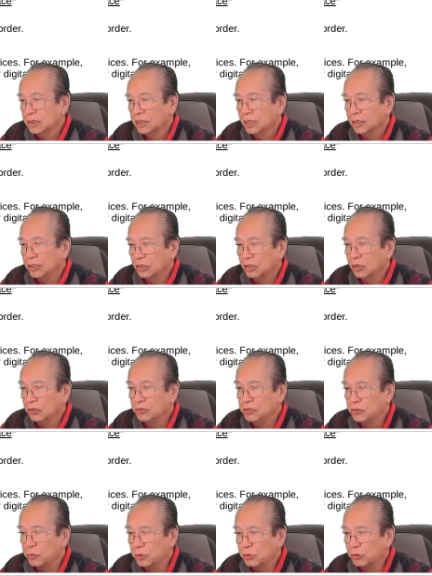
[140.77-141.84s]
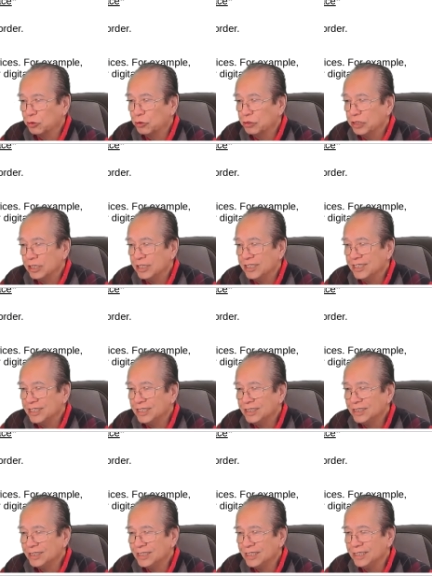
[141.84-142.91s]
The audio recording is
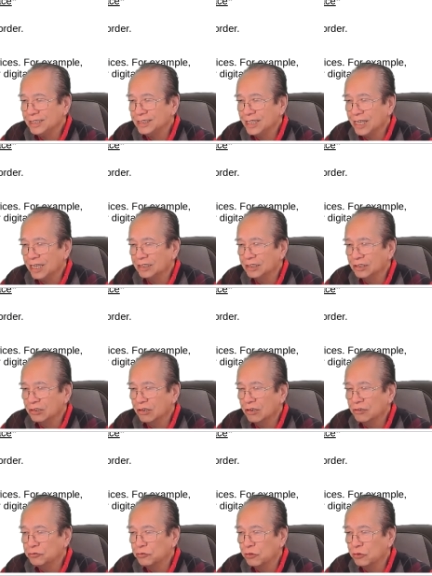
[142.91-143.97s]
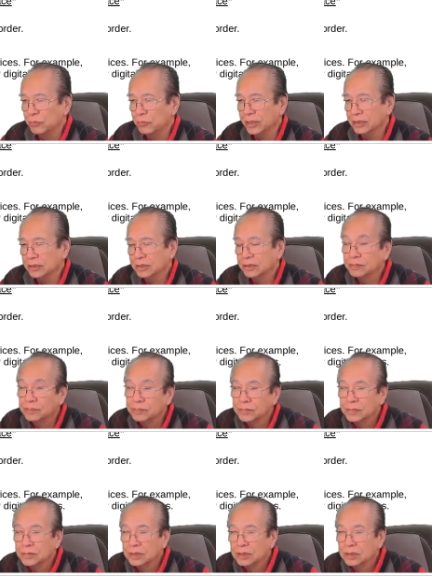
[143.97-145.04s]
in analog format,
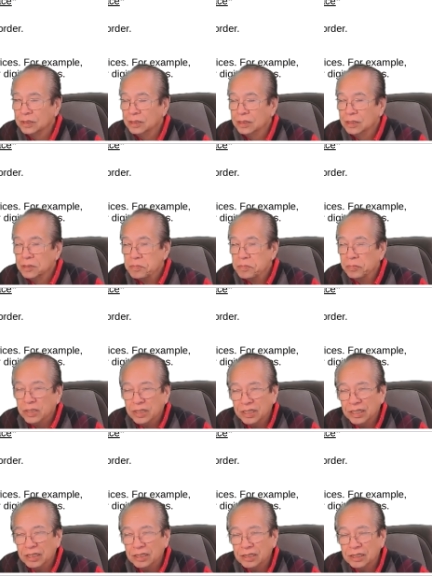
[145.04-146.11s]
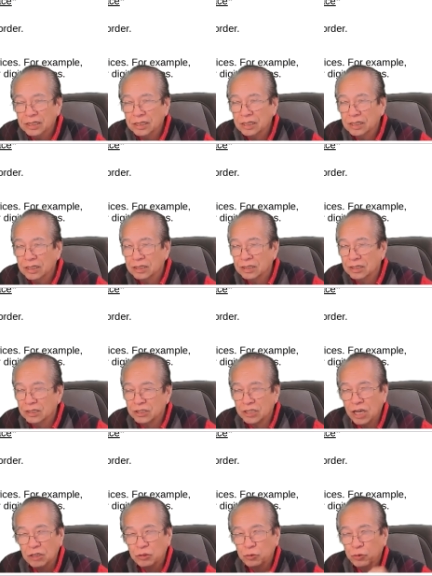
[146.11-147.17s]
meaning the
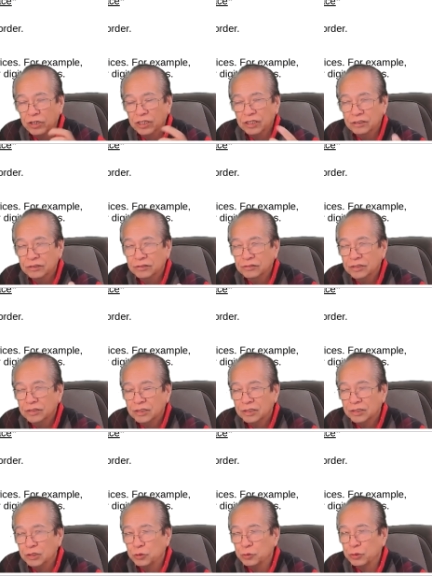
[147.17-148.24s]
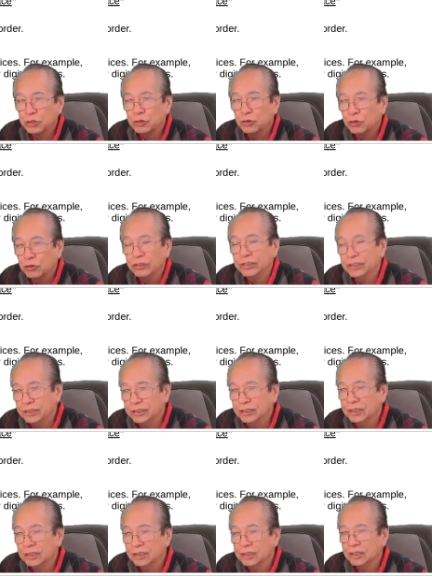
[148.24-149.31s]
sound wave is recorded
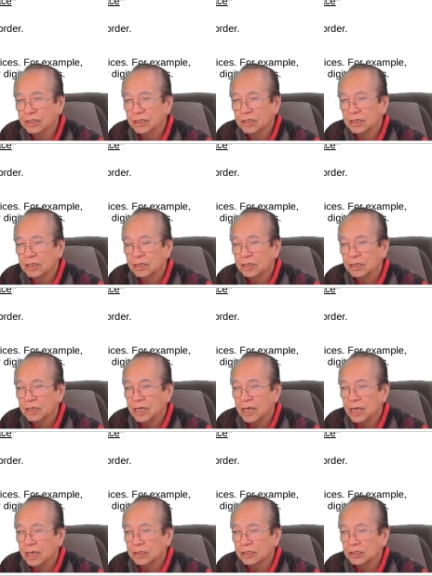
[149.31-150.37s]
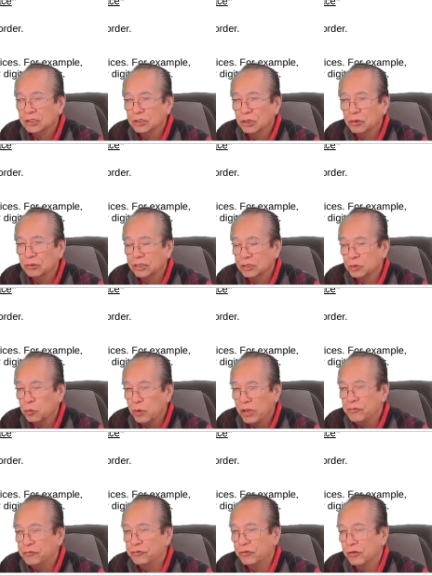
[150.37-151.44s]
and it's known as a
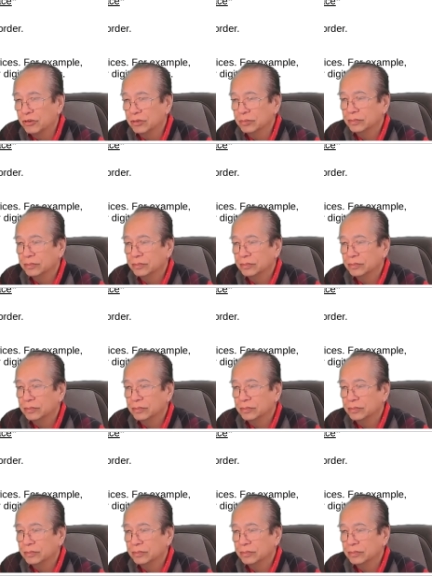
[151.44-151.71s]
waveform.